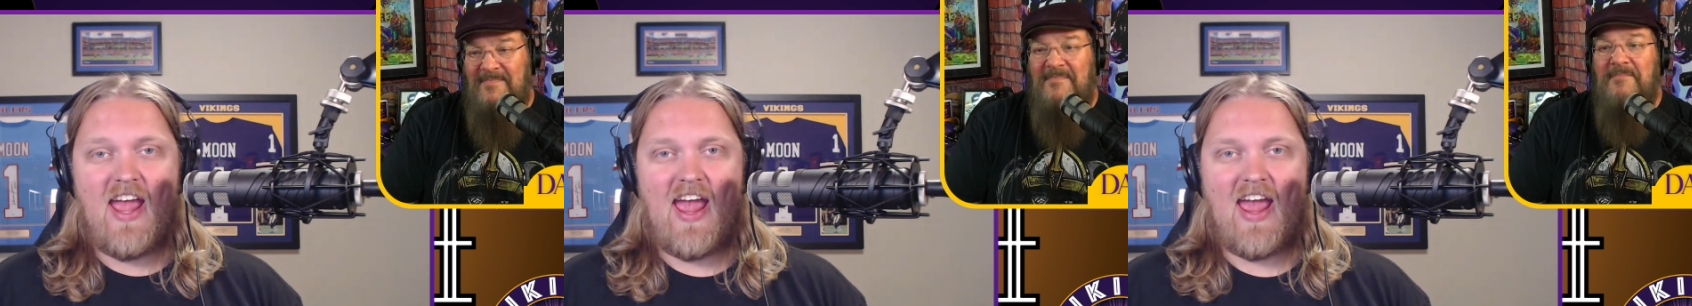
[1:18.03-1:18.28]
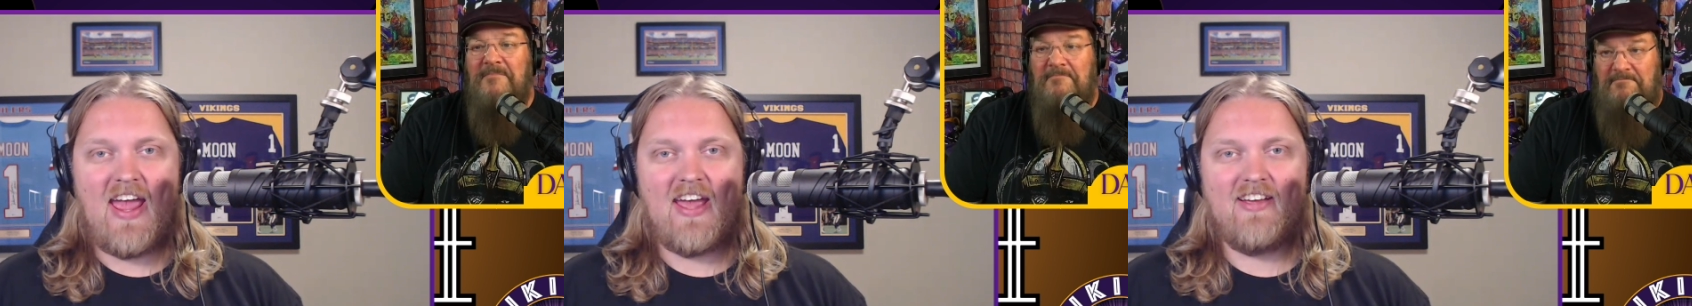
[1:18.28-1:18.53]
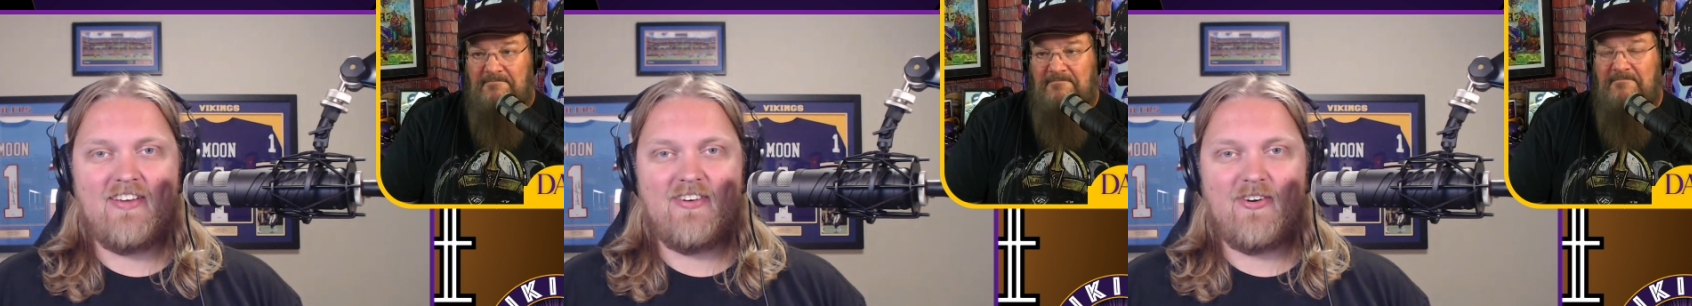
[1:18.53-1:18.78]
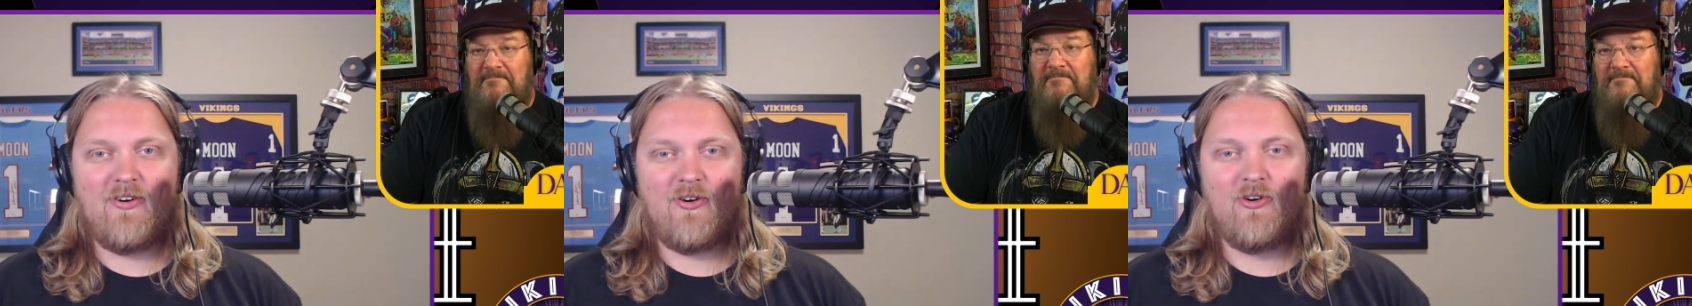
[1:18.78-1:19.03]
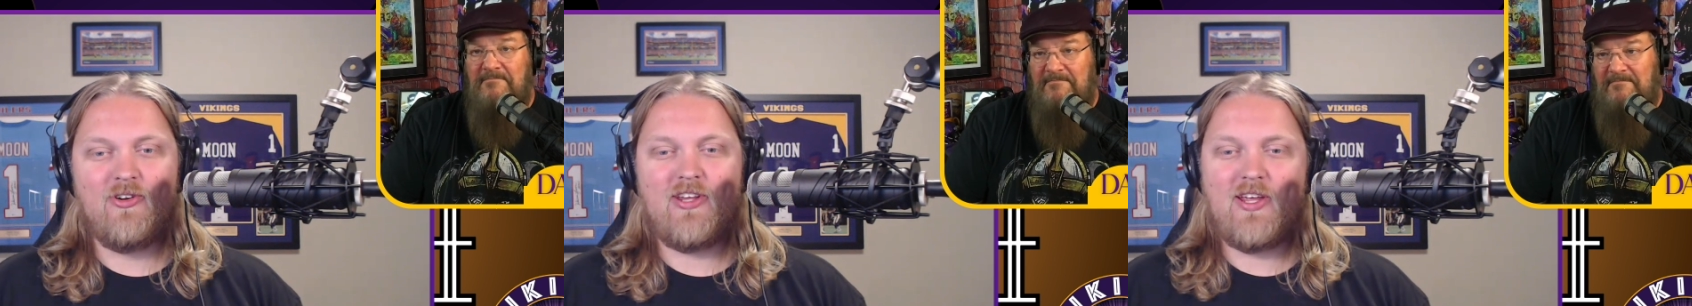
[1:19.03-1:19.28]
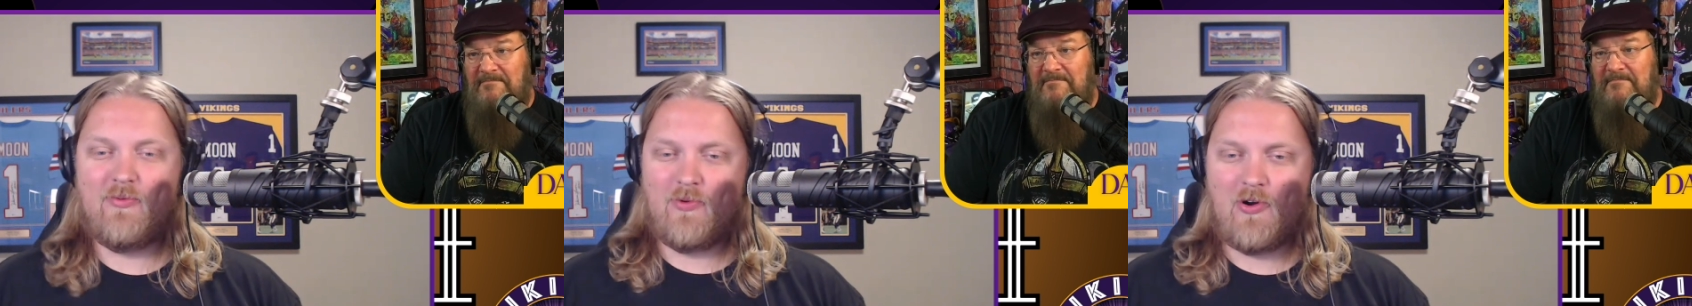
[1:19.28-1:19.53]
Speaker 1: a
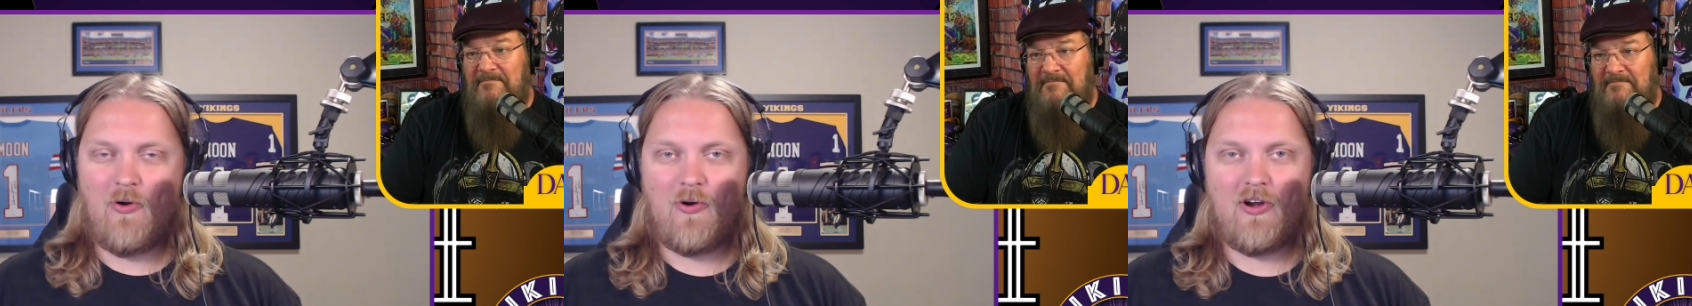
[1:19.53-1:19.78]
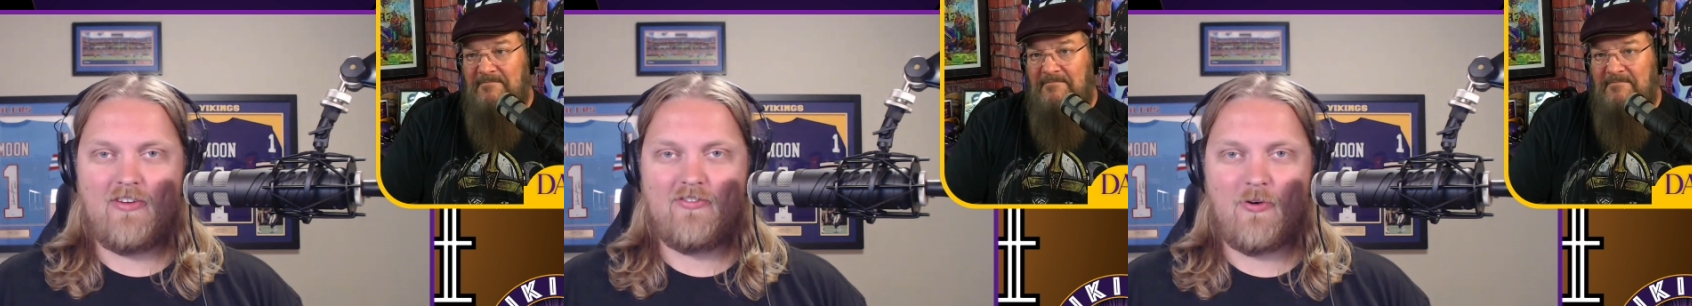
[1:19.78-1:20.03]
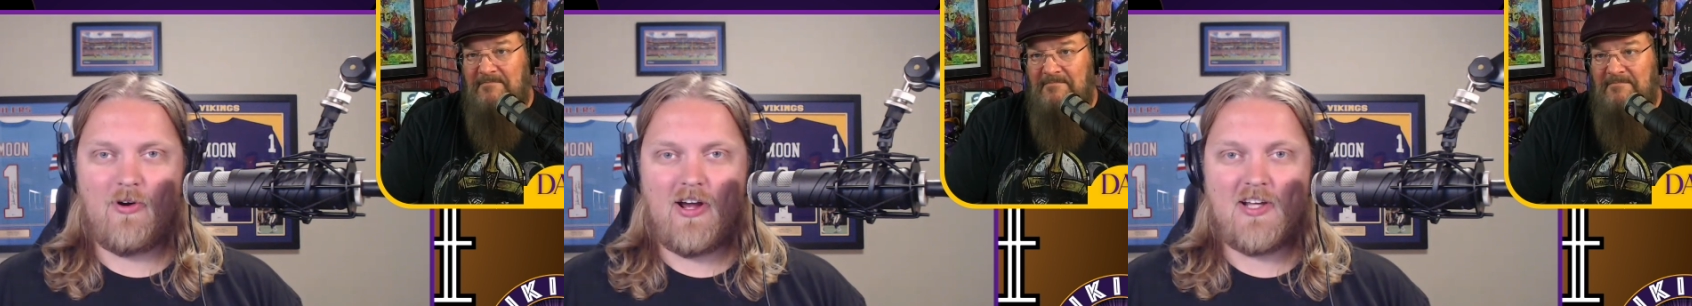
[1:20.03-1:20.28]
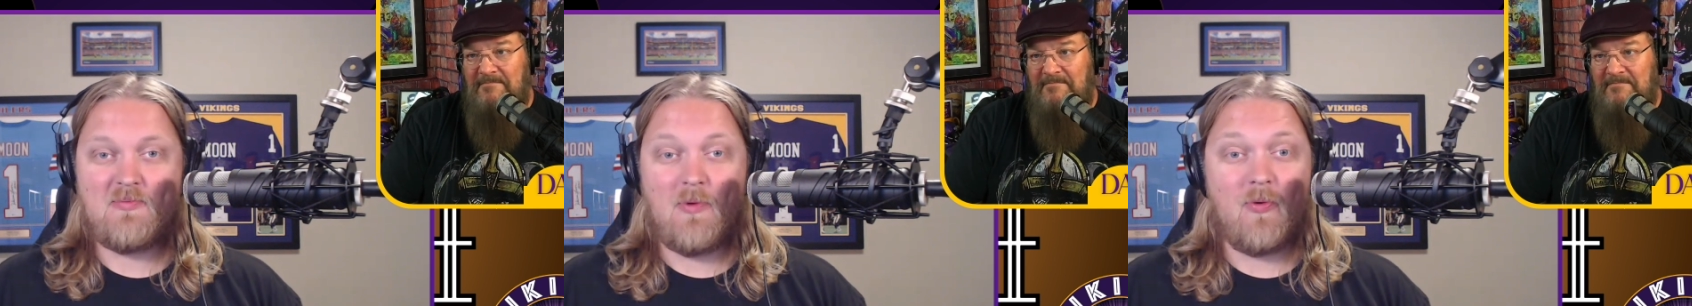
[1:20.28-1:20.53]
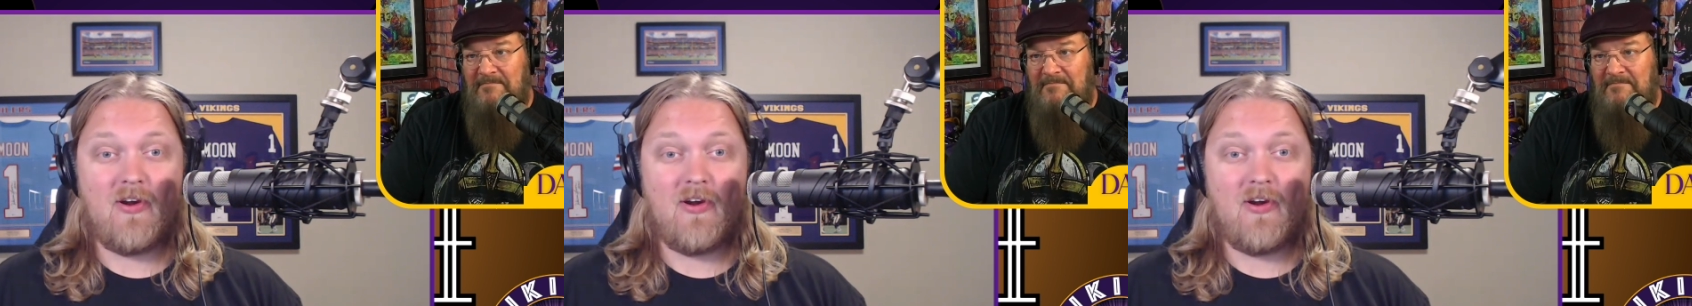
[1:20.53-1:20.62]
early recording for us,